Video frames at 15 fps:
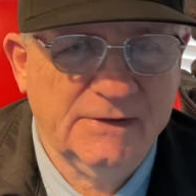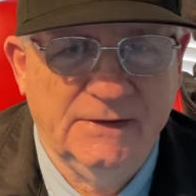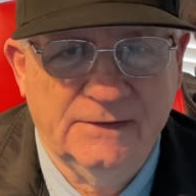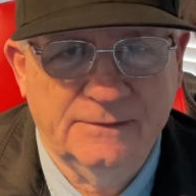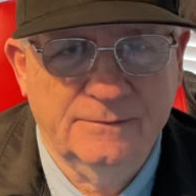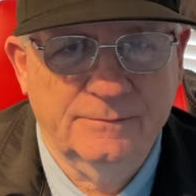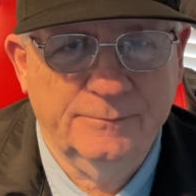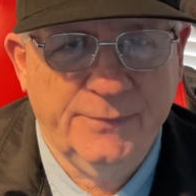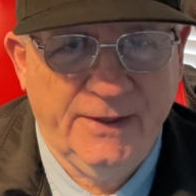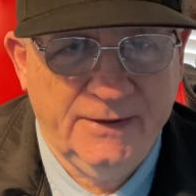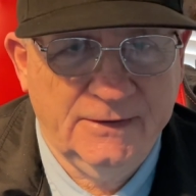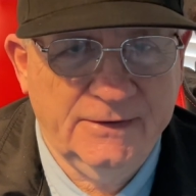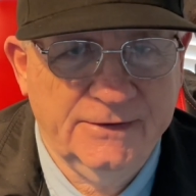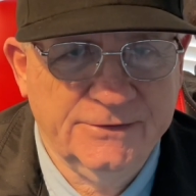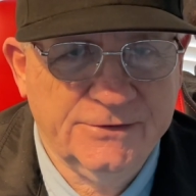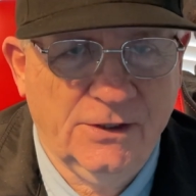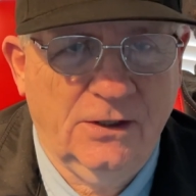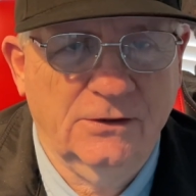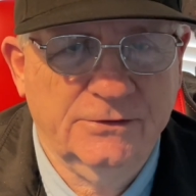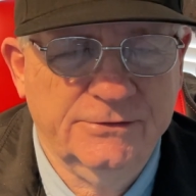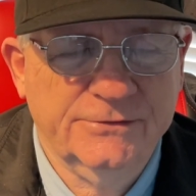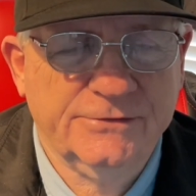and
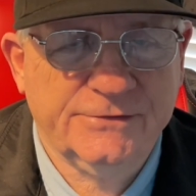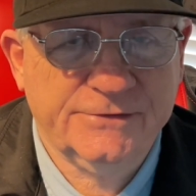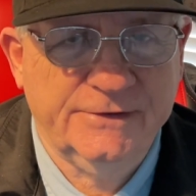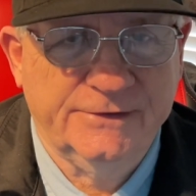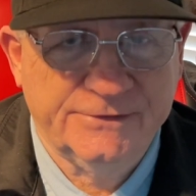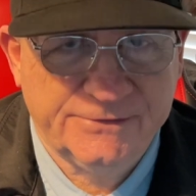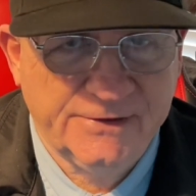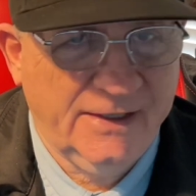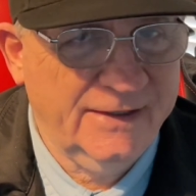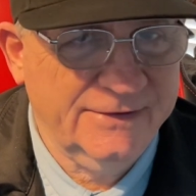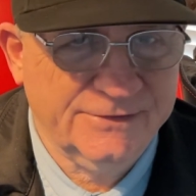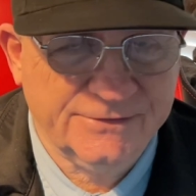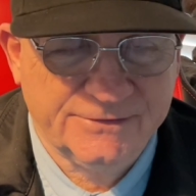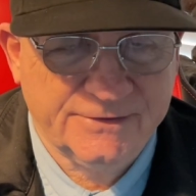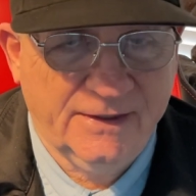paleontologists and scientists.